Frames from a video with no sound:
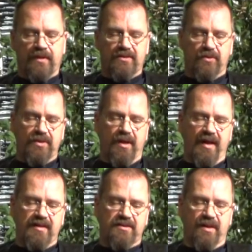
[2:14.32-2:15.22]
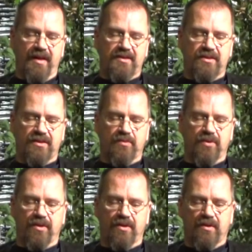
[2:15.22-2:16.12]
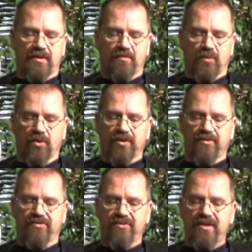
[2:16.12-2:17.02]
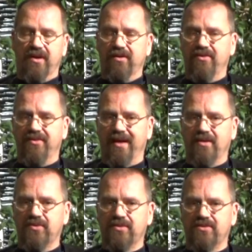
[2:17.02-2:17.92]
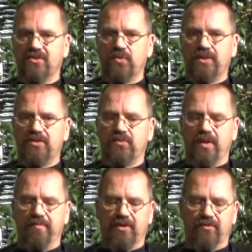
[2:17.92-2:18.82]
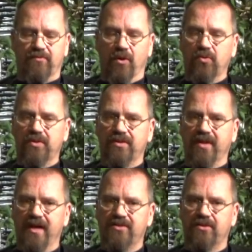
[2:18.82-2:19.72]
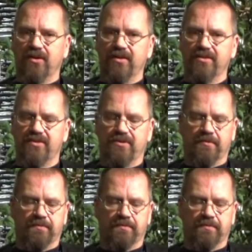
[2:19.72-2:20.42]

So in the last election there were more than 300,000 Swedish women who voted nationalist.